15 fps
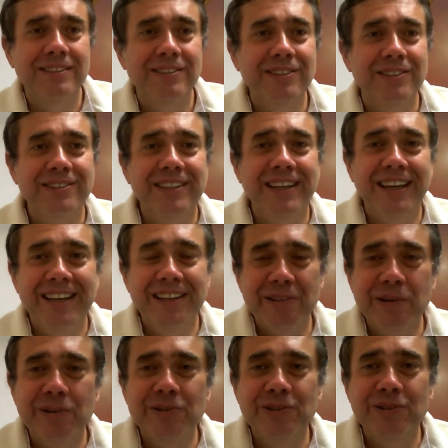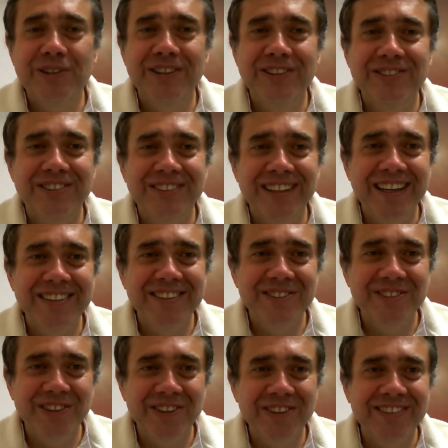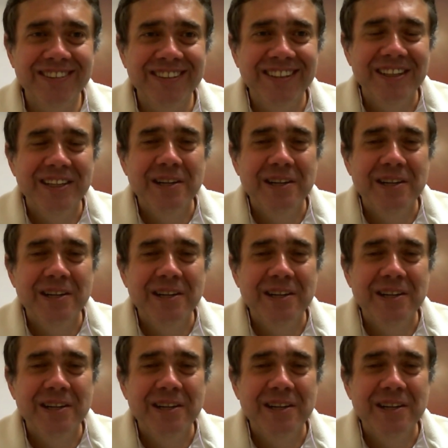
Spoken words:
So they can go to that zone,